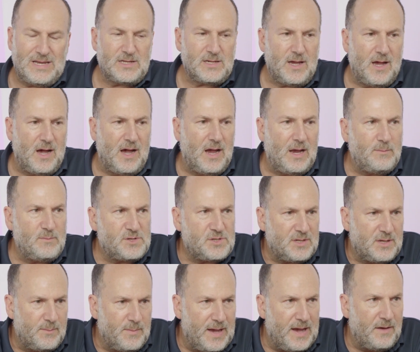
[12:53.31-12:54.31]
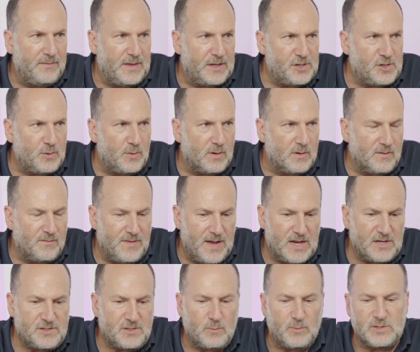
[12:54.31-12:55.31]
times the amount that you were
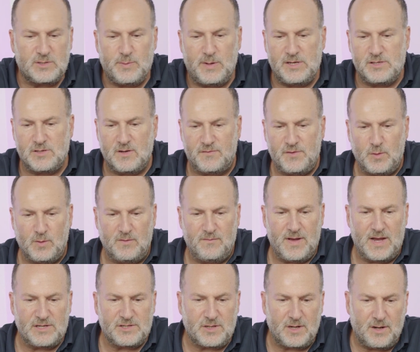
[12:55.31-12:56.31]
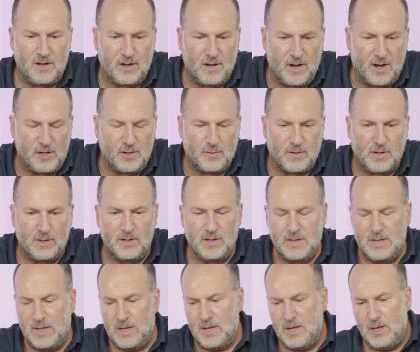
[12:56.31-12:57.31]
invested, which means if you invested 100,
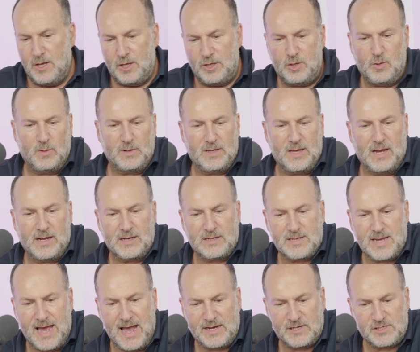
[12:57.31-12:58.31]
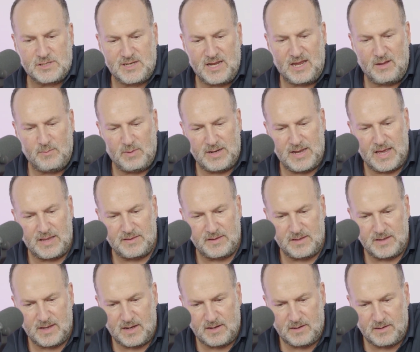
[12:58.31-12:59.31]
you would get a tax statement at
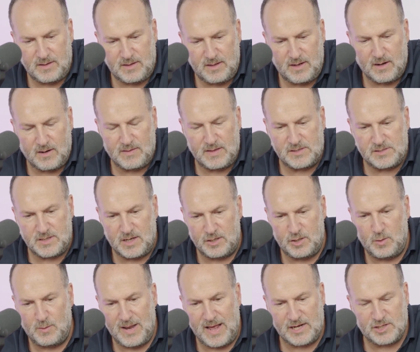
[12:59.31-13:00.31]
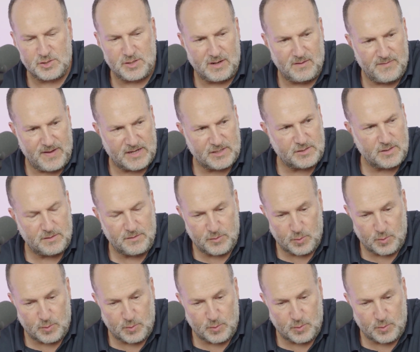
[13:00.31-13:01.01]
the end of the year that said you had actually invested